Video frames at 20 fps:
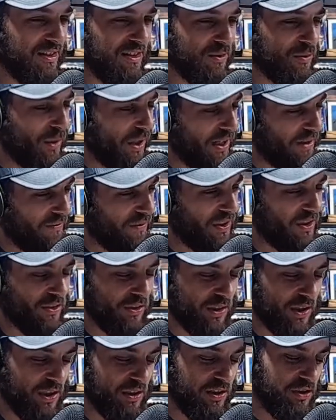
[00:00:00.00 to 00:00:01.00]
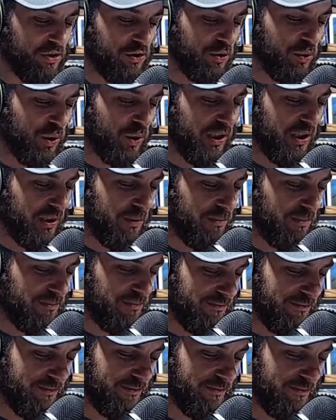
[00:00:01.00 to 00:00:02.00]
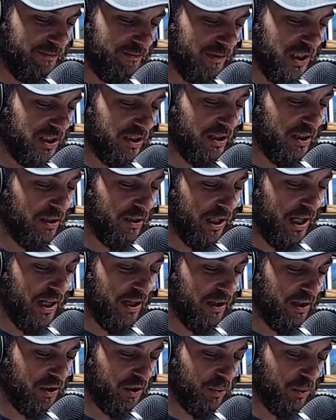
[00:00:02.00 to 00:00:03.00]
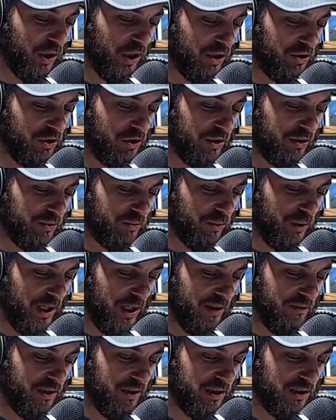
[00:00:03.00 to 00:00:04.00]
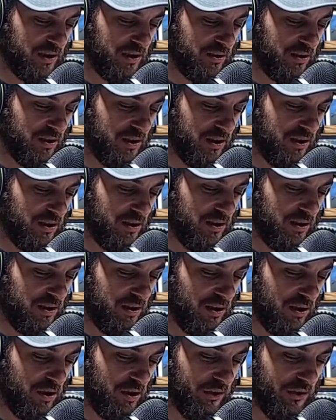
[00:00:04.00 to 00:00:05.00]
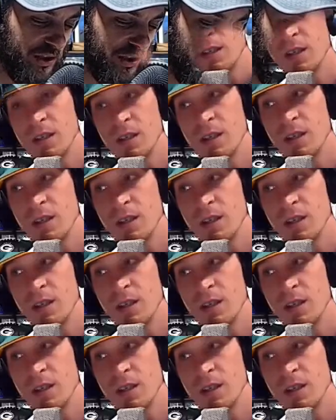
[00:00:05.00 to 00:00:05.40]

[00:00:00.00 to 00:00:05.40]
Ravens are going to destroy them this Sunday. You watch. Ravens all day.